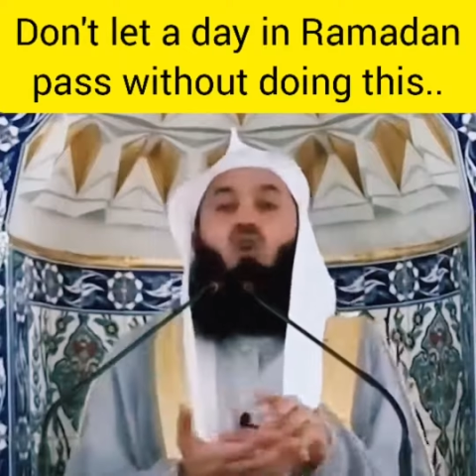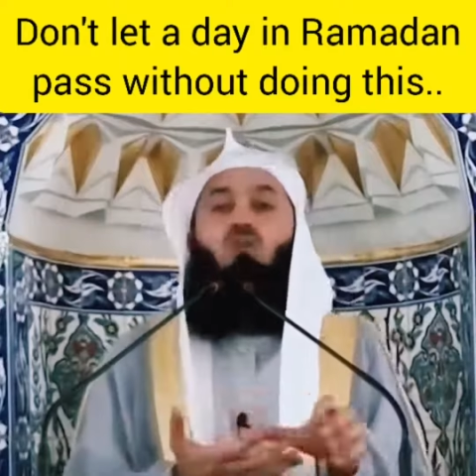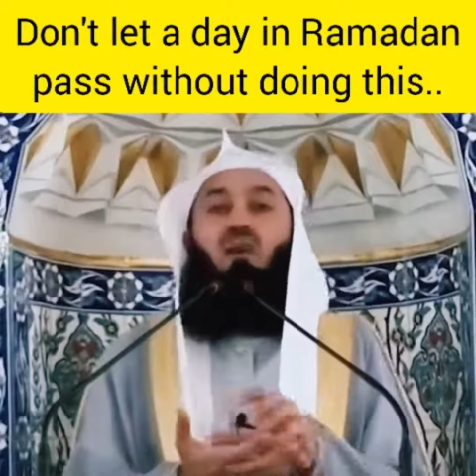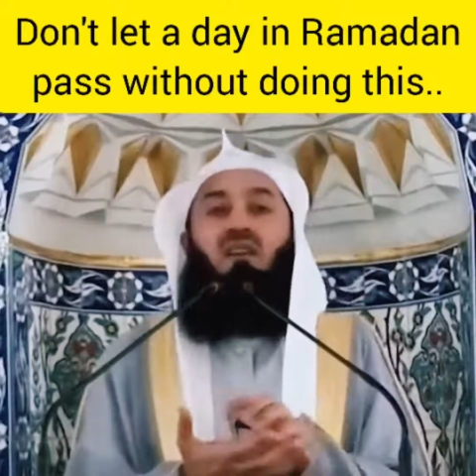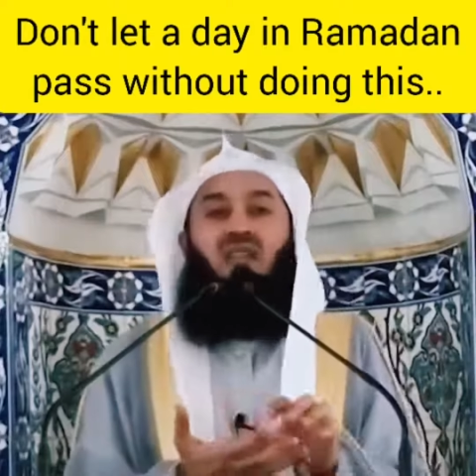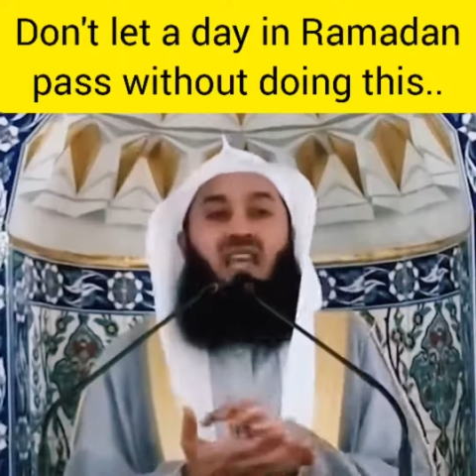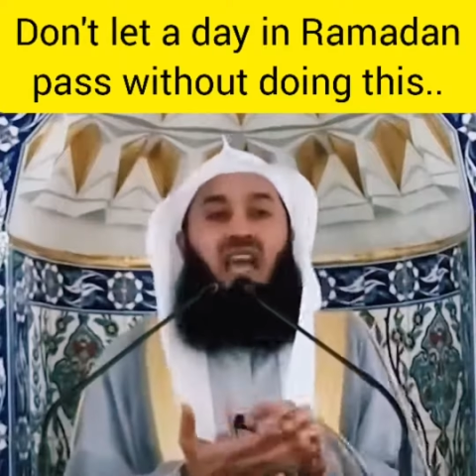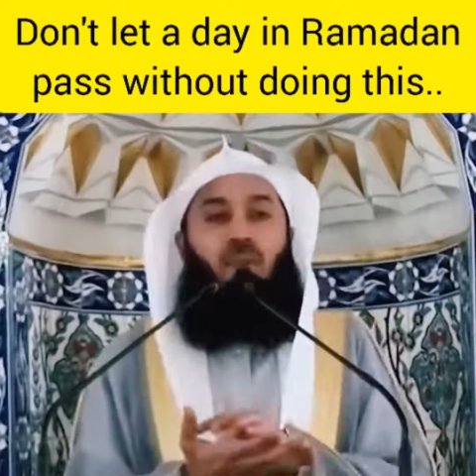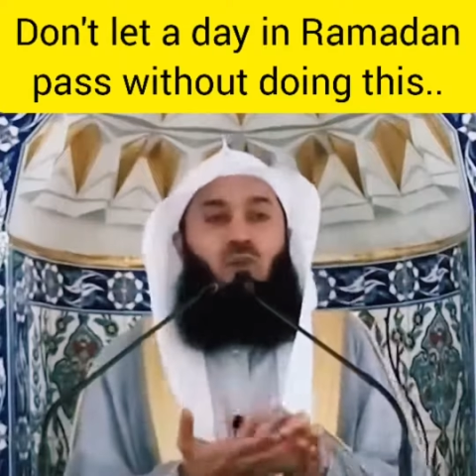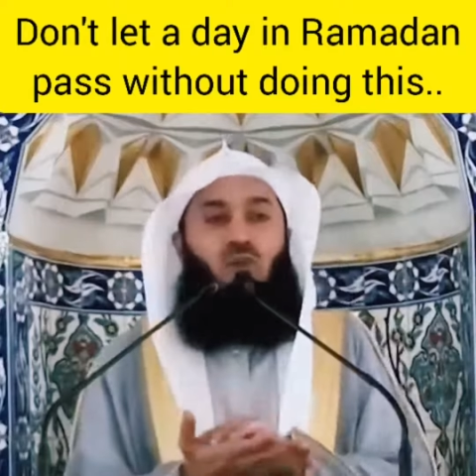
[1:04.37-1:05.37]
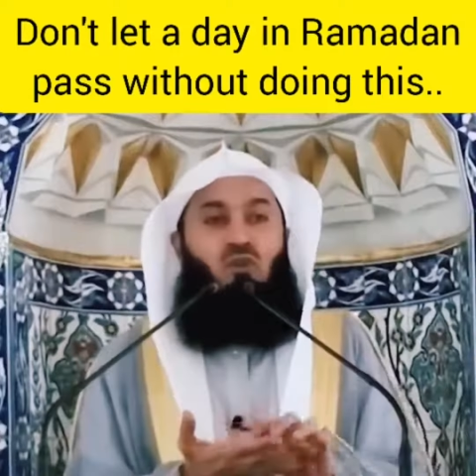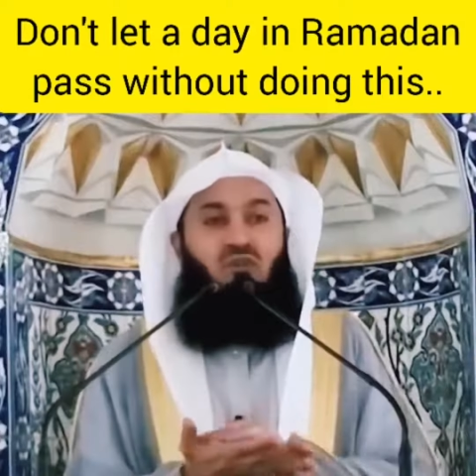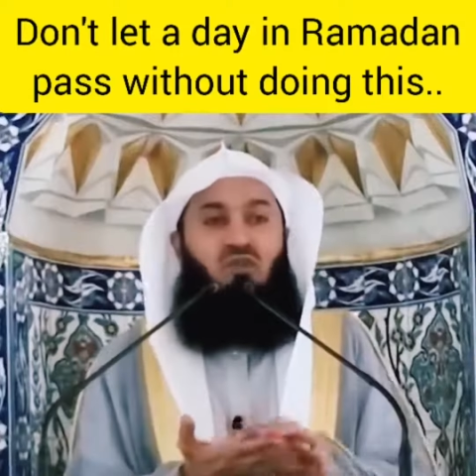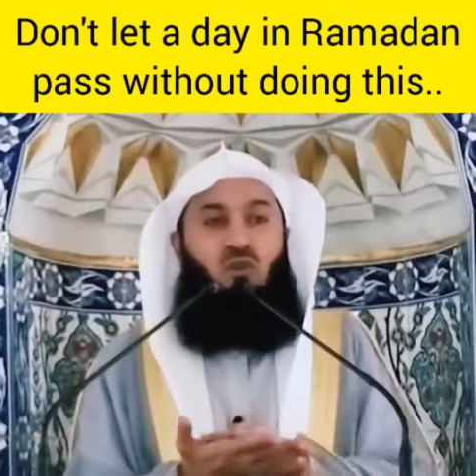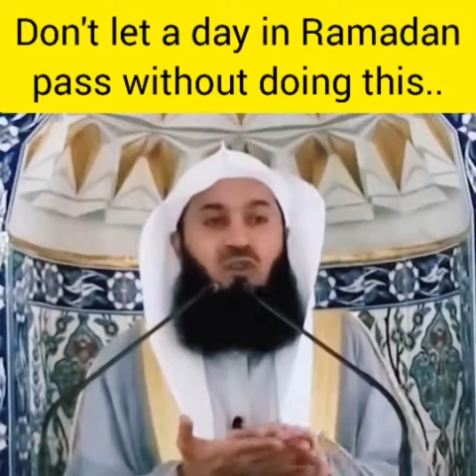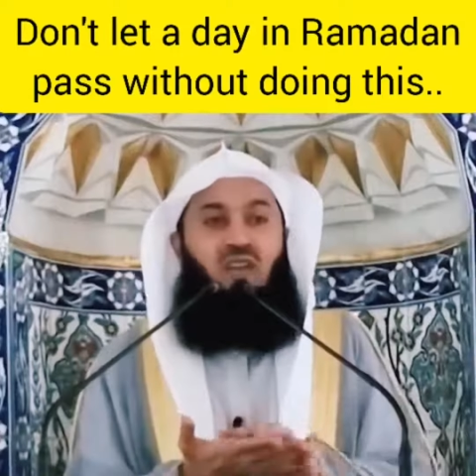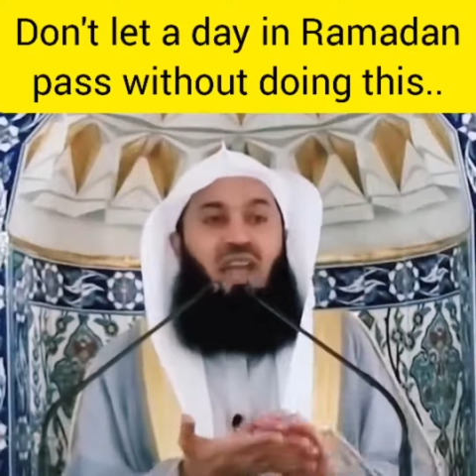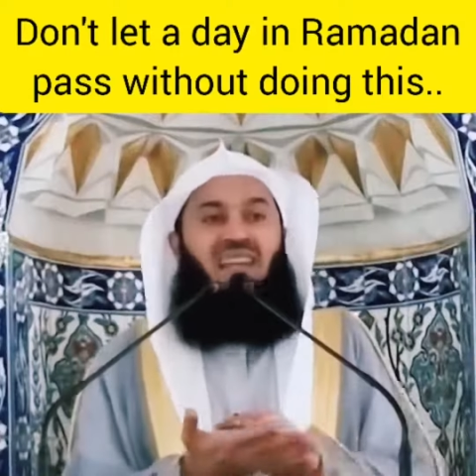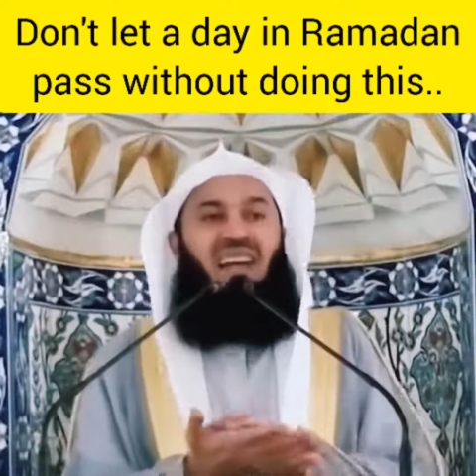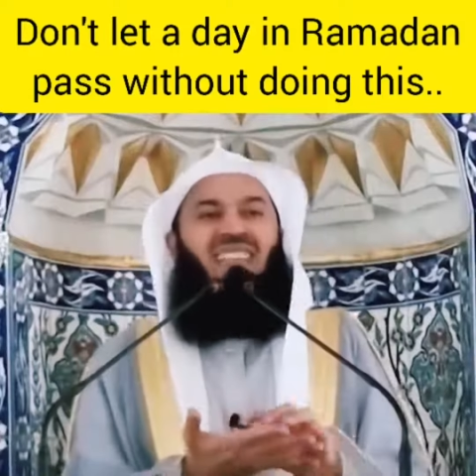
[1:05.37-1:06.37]
or opened the app on your phone
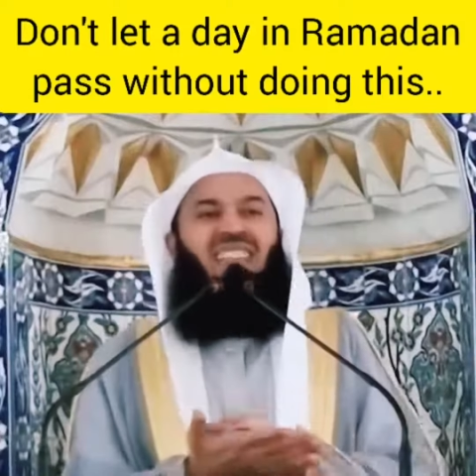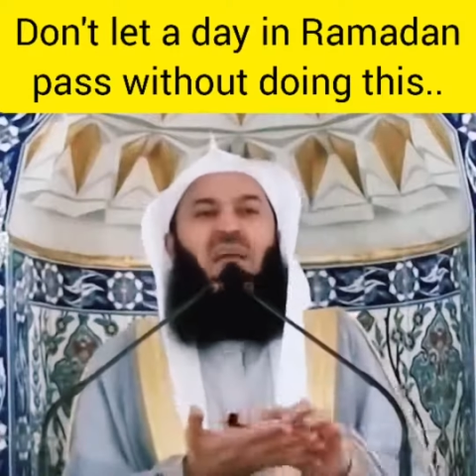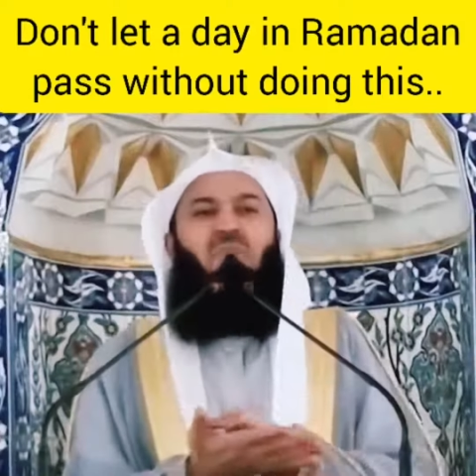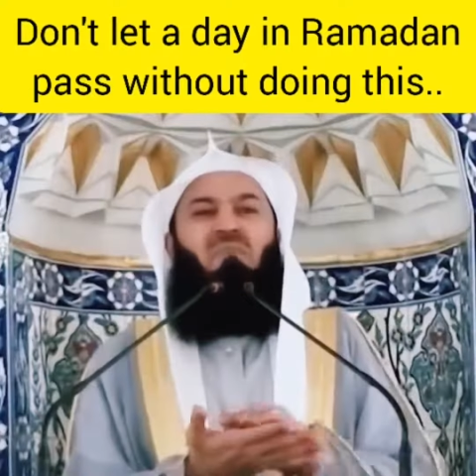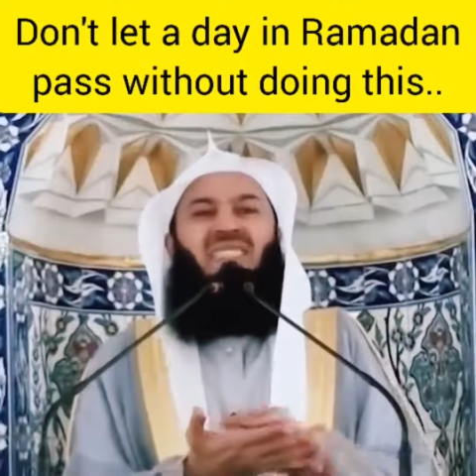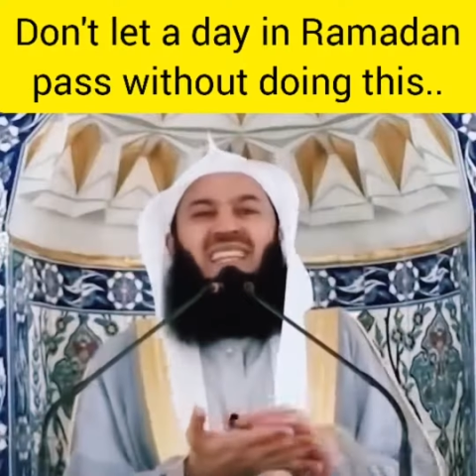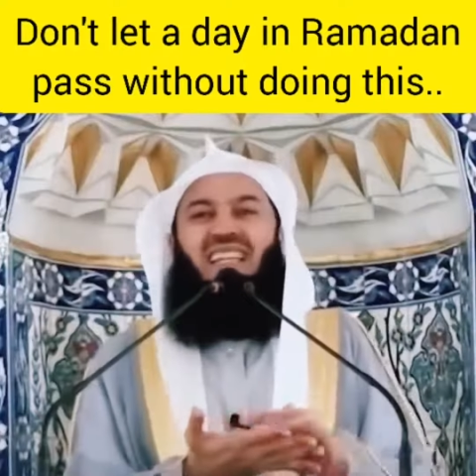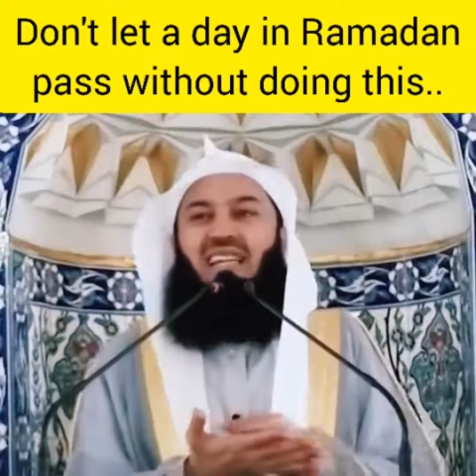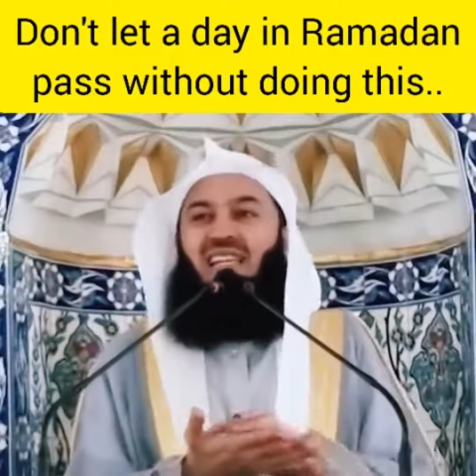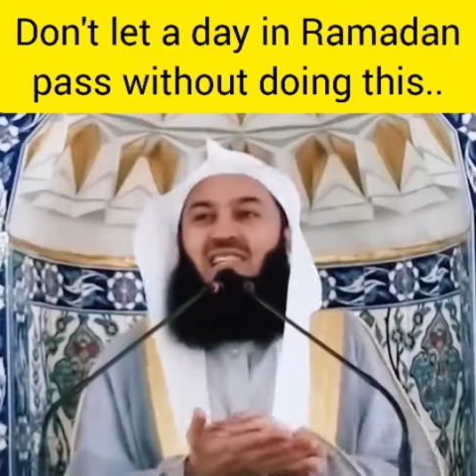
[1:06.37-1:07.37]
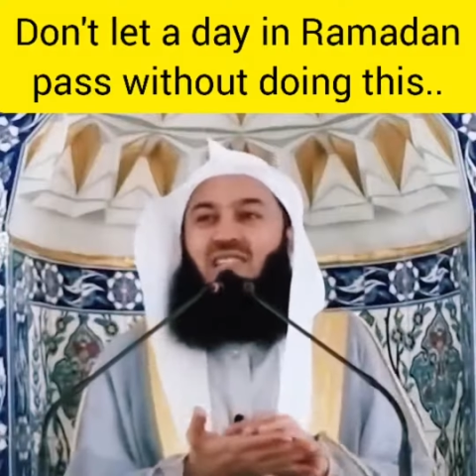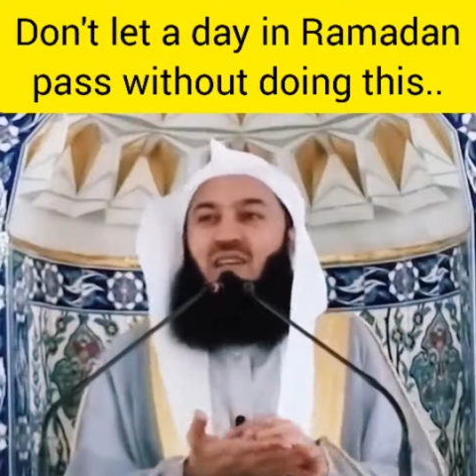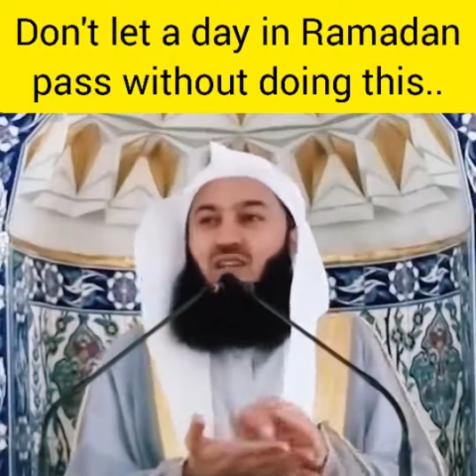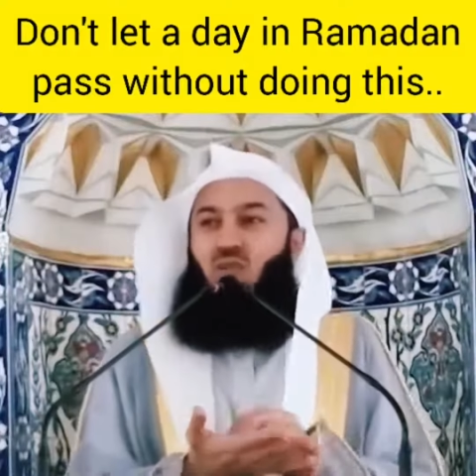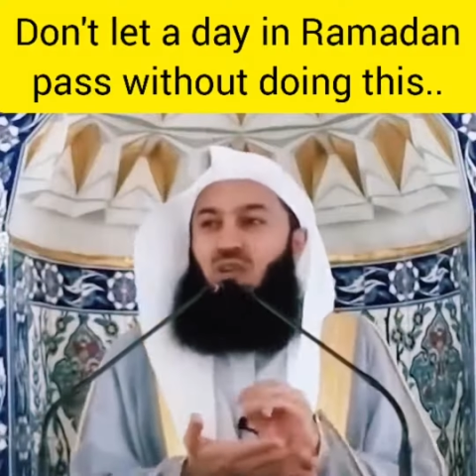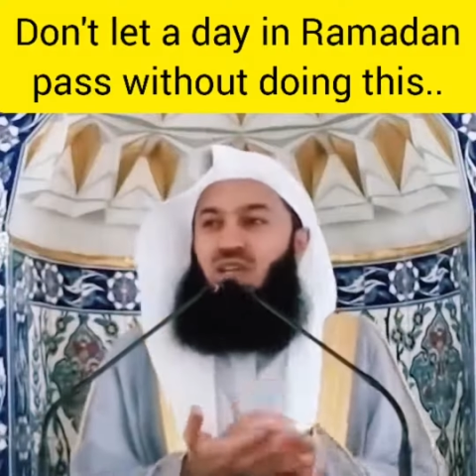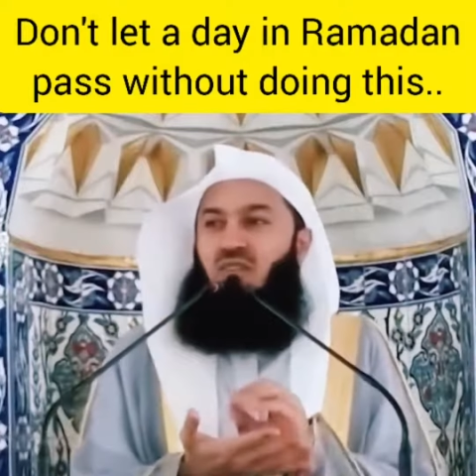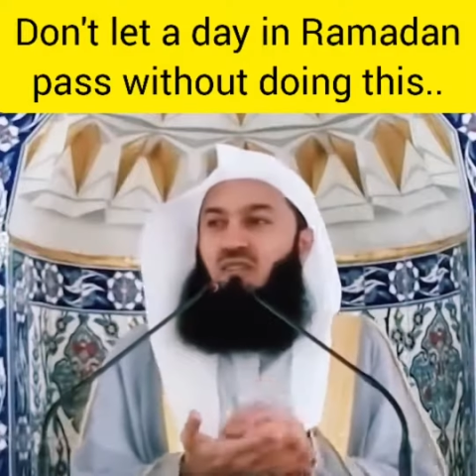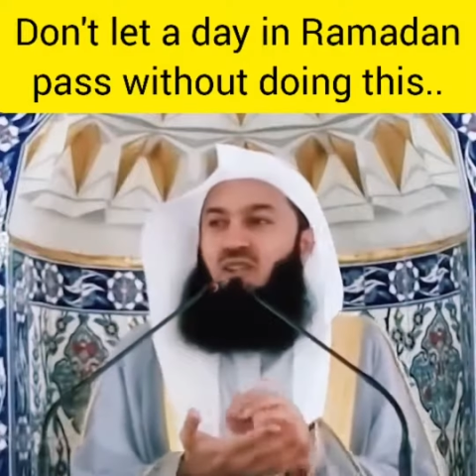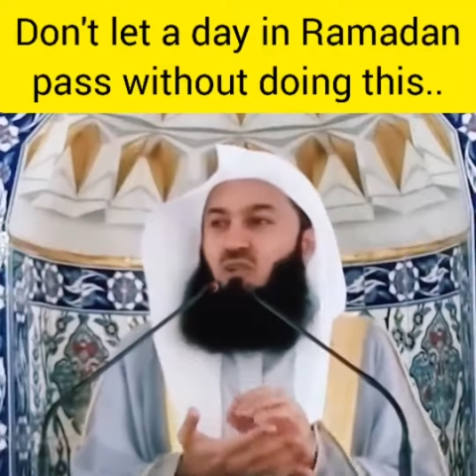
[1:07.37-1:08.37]
and attempted at least to read a
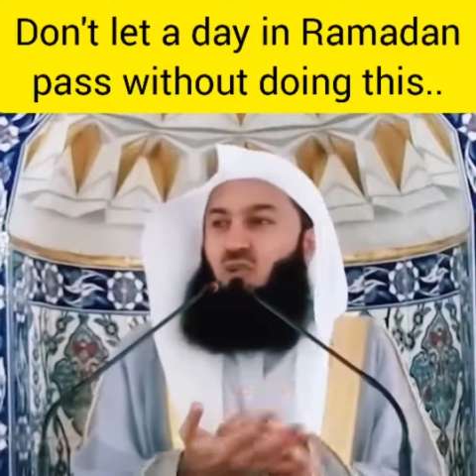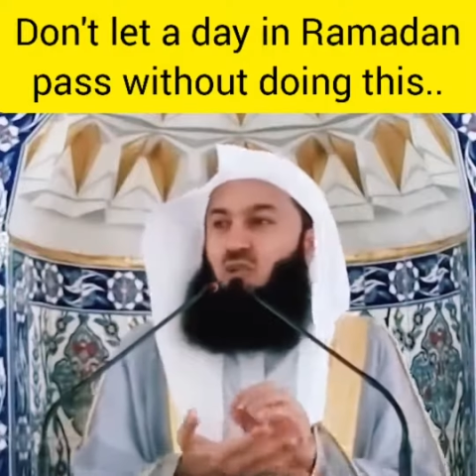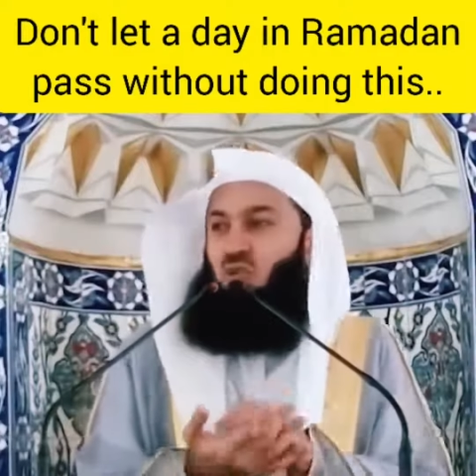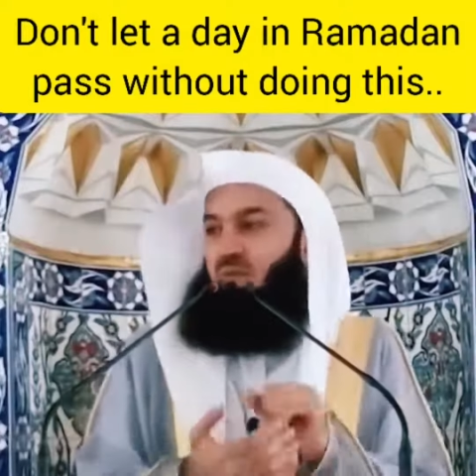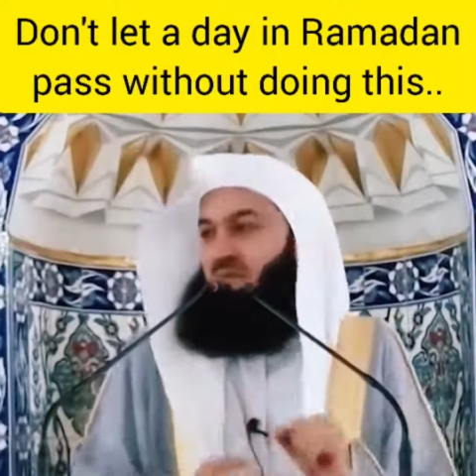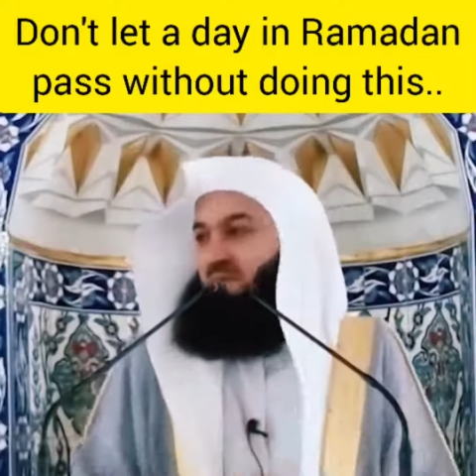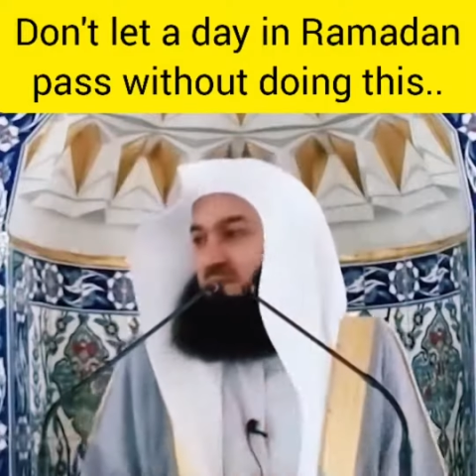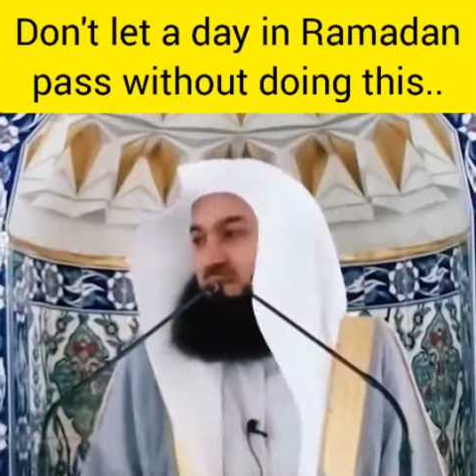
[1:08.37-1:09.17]
verse or two.